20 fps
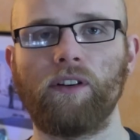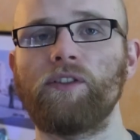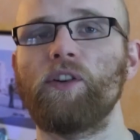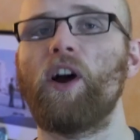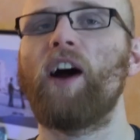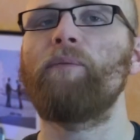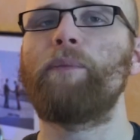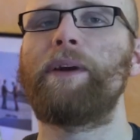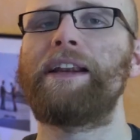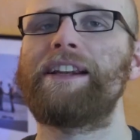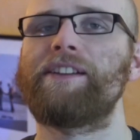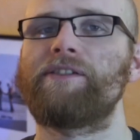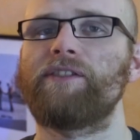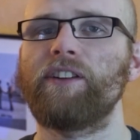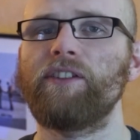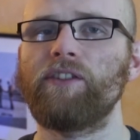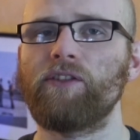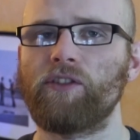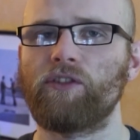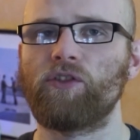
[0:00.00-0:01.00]
So I've been
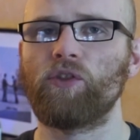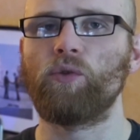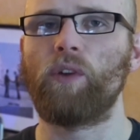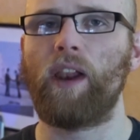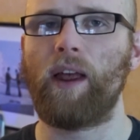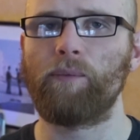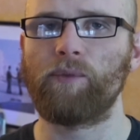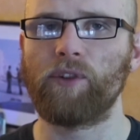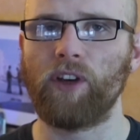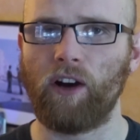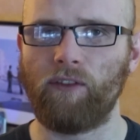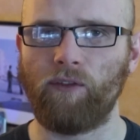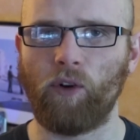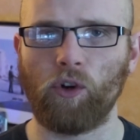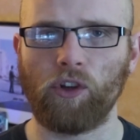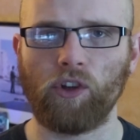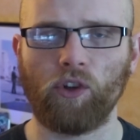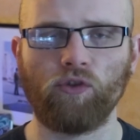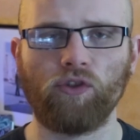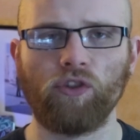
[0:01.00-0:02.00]
listening to the Dual
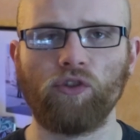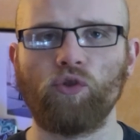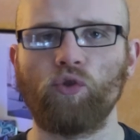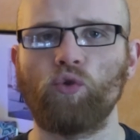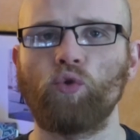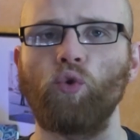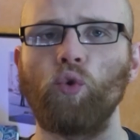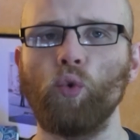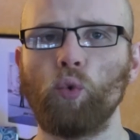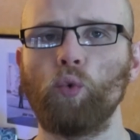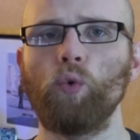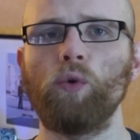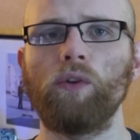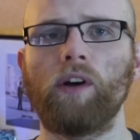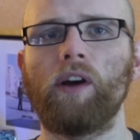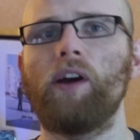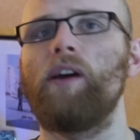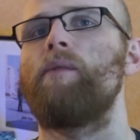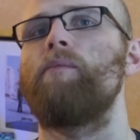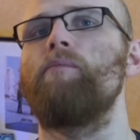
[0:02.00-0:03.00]
MTR-40 under two
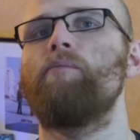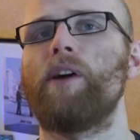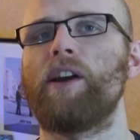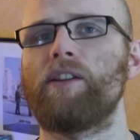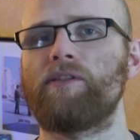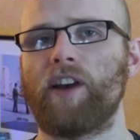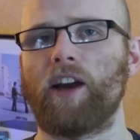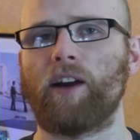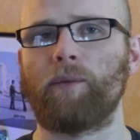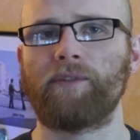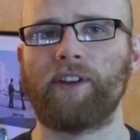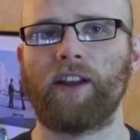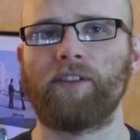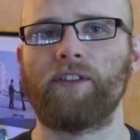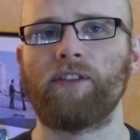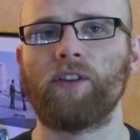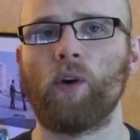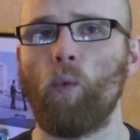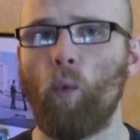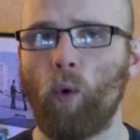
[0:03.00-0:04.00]
main
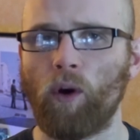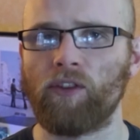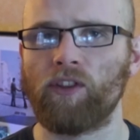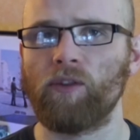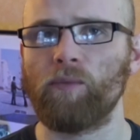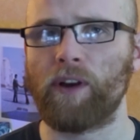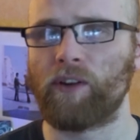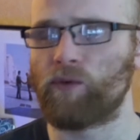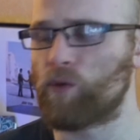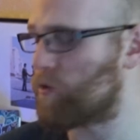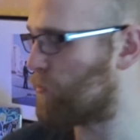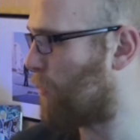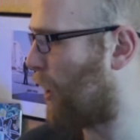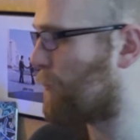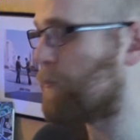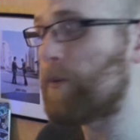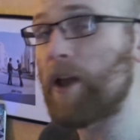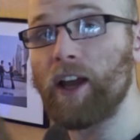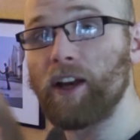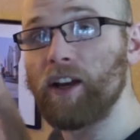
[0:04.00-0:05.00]
circumstances. One of them is with
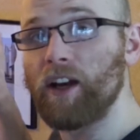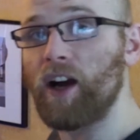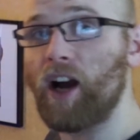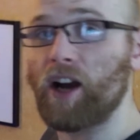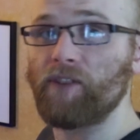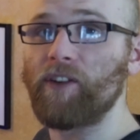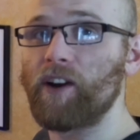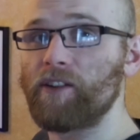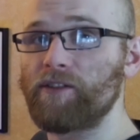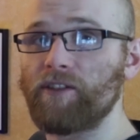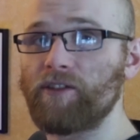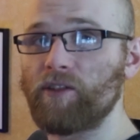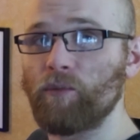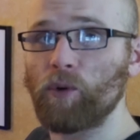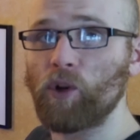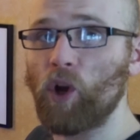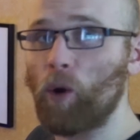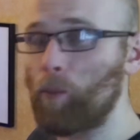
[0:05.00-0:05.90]
my main hi-fi system we